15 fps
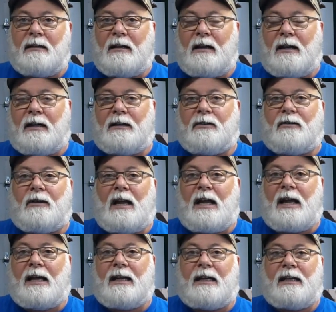your
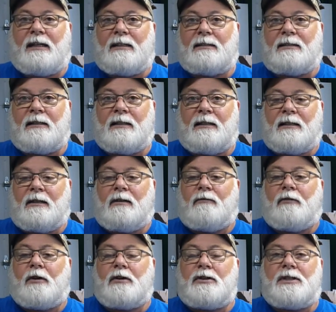line is
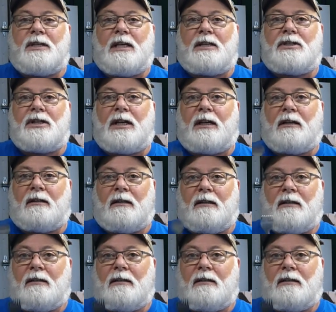for your stitching,